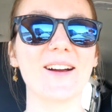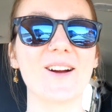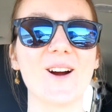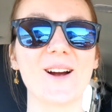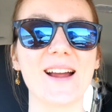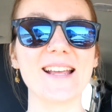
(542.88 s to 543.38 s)

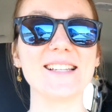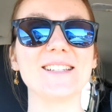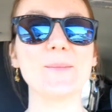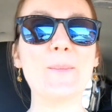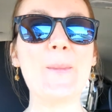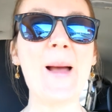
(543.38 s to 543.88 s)
car
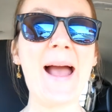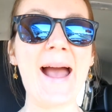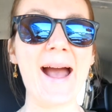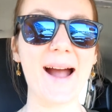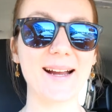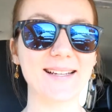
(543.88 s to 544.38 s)
is
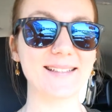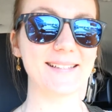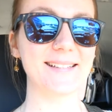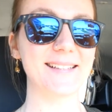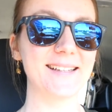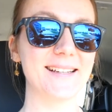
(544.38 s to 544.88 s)
packed
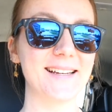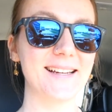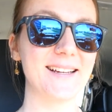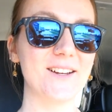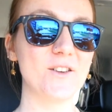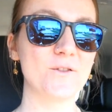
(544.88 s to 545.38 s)

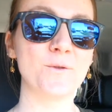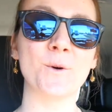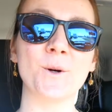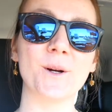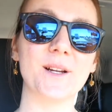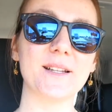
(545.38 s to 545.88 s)

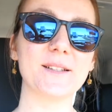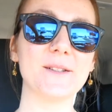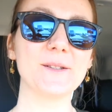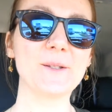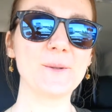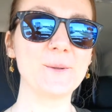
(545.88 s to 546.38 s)
for
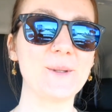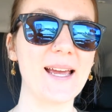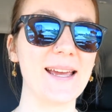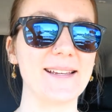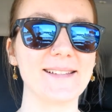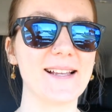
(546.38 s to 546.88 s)
2
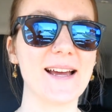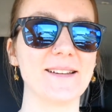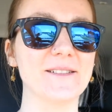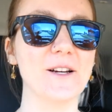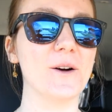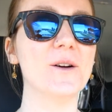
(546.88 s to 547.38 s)
days. I
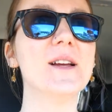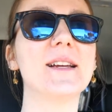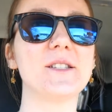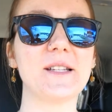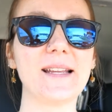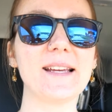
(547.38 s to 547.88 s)
don't know.
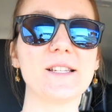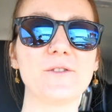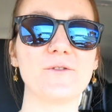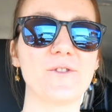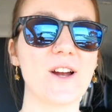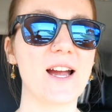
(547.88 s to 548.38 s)
Today's
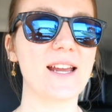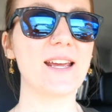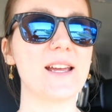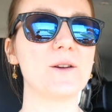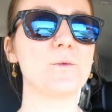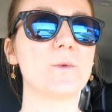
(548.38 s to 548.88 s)

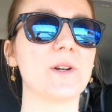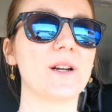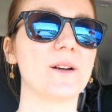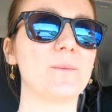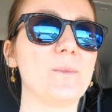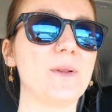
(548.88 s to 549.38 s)
Friday.
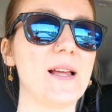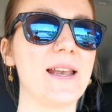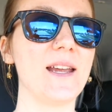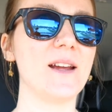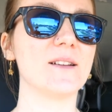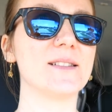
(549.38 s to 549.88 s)
We're
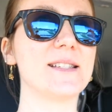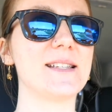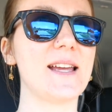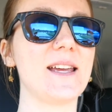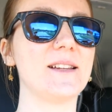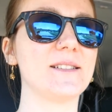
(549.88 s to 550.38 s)
planning on
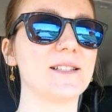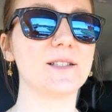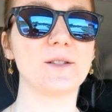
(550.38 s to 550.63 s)
staying until